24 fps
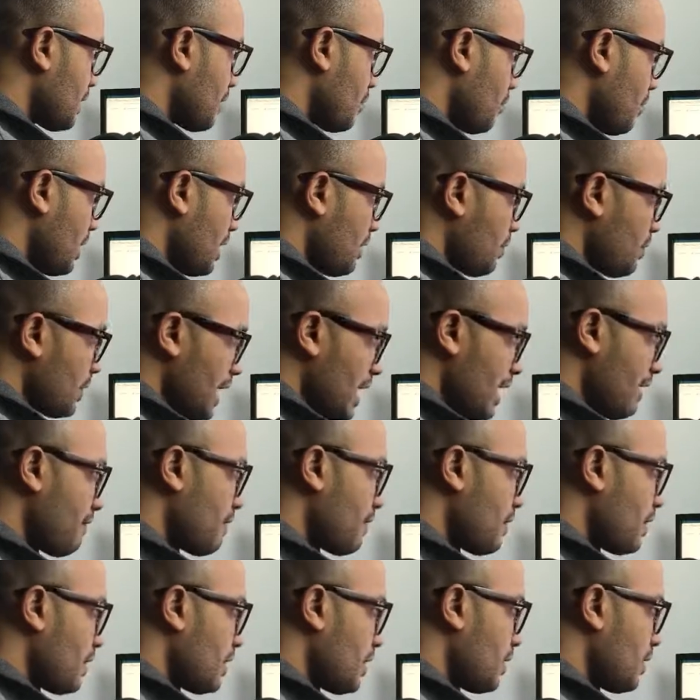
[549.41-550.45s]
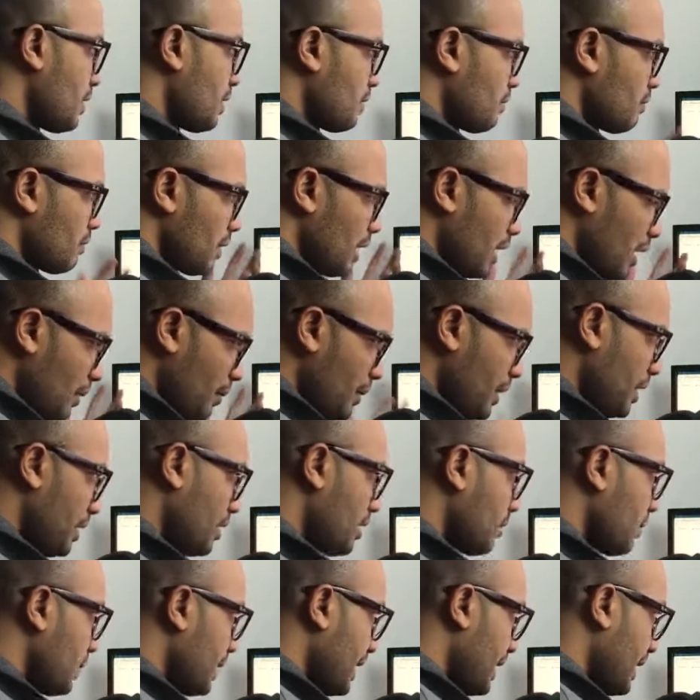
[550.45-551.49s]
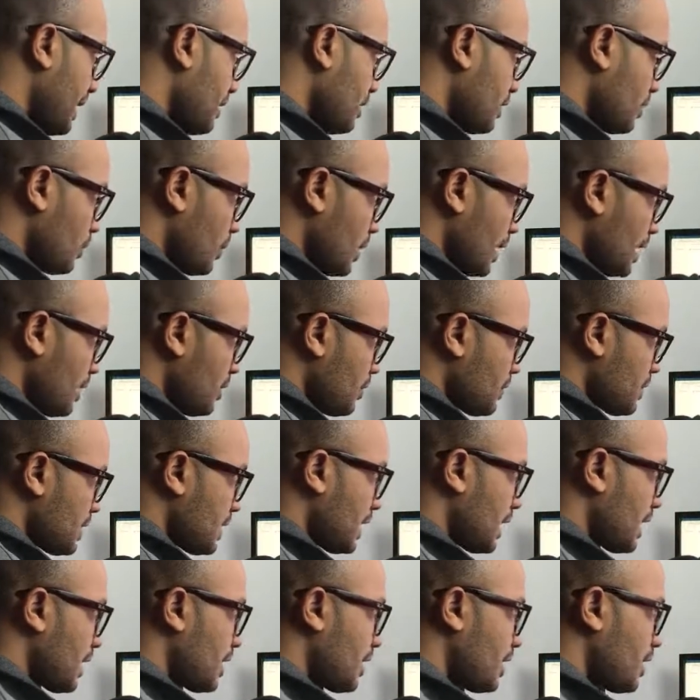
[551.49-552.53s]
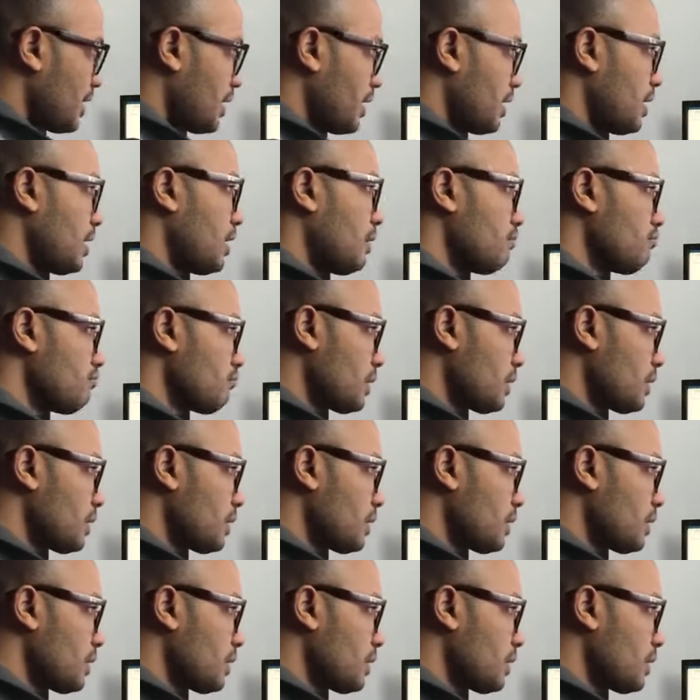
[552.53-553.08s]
Well, we have a bit complicated way using the